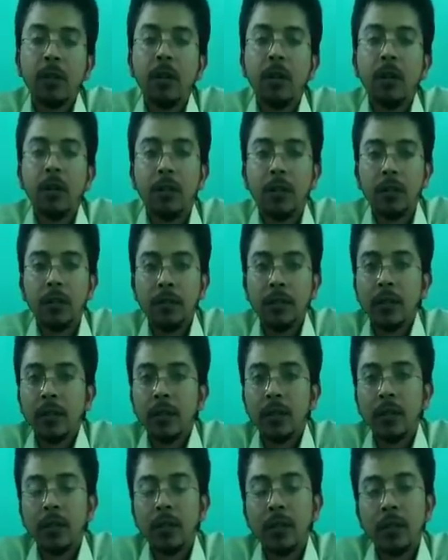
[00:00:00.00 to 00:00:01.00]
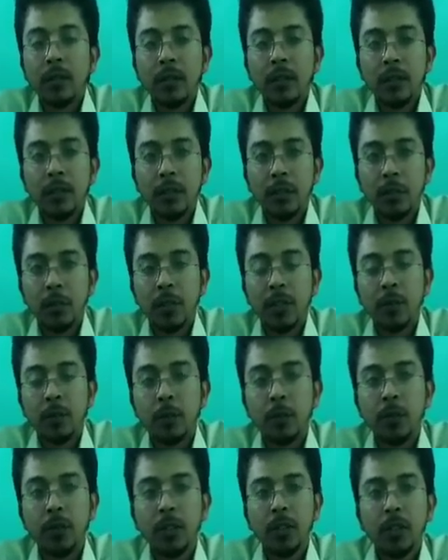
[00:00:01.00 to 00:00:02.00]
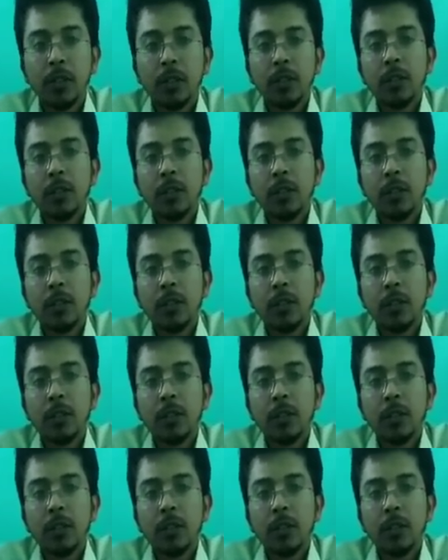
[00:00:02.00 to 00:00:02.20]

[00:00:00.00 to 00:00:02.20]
or you can put